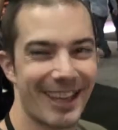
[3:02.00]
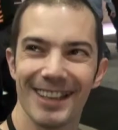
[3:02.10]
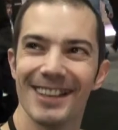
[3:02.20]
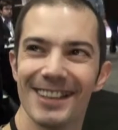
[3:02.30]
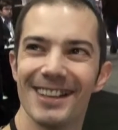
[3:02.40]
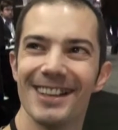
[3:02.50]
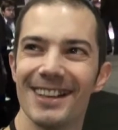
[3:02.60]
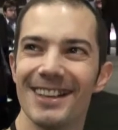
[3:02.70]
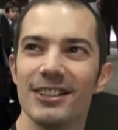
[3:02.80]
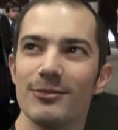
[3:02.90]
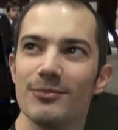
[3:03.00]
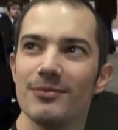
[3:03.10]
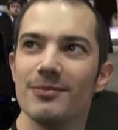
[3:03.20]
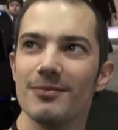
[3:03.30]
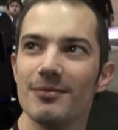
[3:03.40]
So you
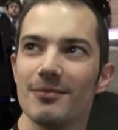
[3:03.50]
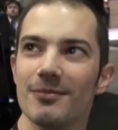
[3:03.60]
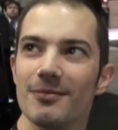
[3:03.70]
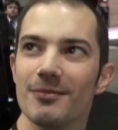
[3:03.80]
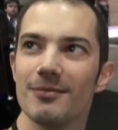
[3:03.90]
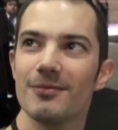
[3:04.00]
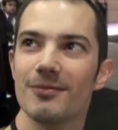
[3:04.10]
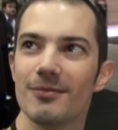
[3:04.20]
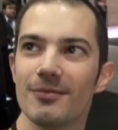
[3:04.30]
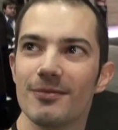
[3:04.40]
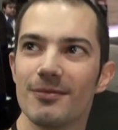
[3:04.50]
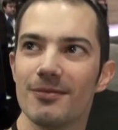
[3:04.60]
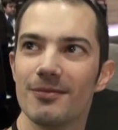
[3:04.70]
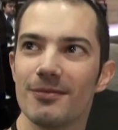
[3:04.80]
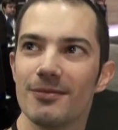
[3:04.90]
have any intentions of maybe going to
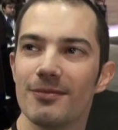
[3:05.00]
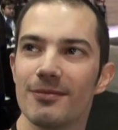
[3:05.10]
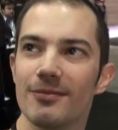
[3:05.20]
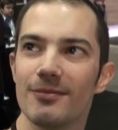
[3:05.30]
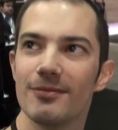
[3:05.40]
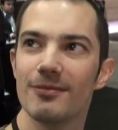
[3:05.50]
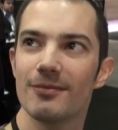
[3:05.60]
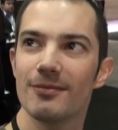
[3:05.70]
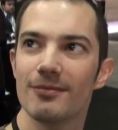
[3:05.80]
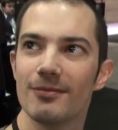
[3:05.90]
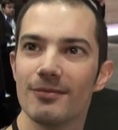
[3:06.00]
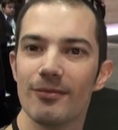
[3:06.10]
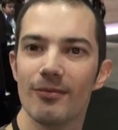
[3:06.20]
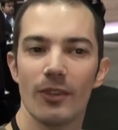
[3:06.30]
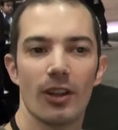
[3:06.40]
Xbox
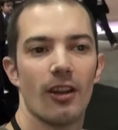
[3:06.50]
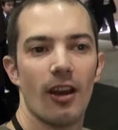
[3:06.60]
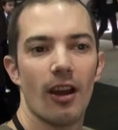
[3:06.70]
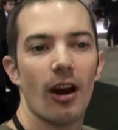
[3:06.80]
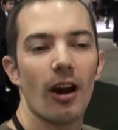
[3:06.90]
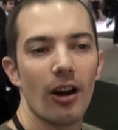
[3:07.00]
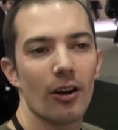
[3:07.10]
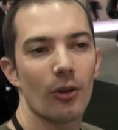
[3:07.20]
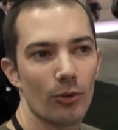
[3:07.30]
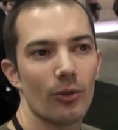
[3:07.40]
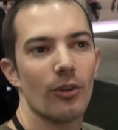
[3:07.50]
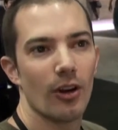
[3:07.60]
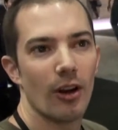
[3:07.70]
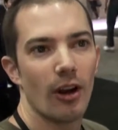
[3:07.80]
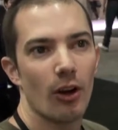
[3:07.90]
Live, Xbox Arcade versus
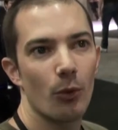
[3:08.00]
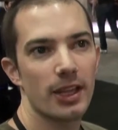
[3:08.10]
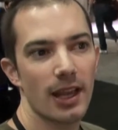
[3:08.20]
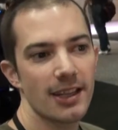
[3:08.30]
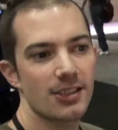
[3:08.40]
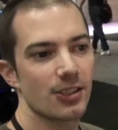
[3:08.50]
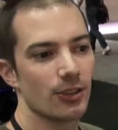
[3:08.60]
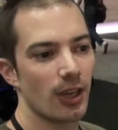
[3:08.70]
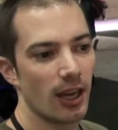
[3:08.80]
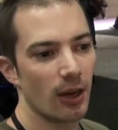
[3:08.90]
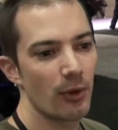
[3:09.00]
PSN? We'd like to.